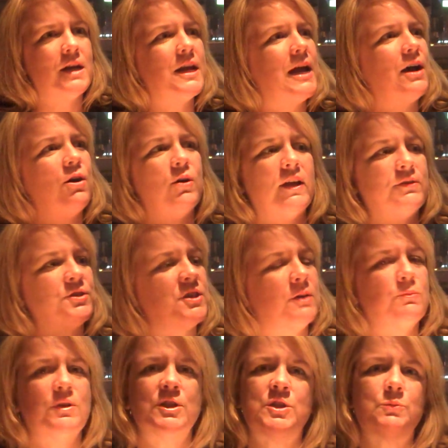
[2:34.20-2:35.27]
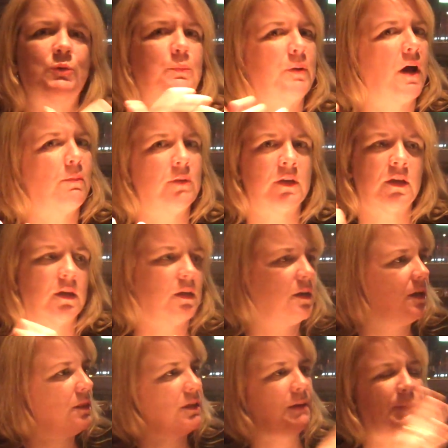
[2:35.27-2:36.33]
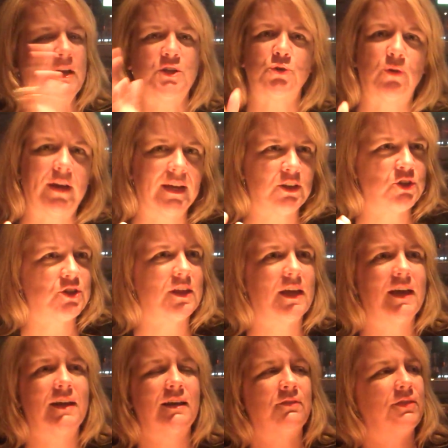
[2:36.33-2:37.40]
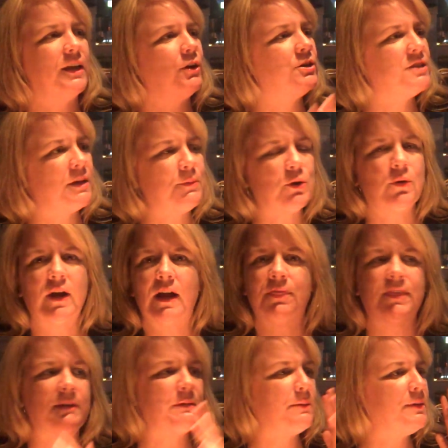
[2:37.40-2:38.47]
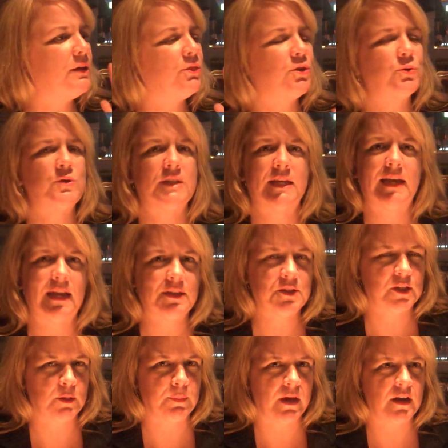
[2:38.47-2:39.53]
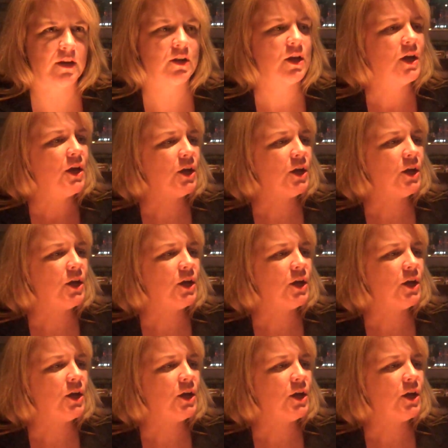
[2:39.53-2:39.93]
Now, if someone's Republican, they may trash that. If they're a Democrat, they may be enthusiastic about it.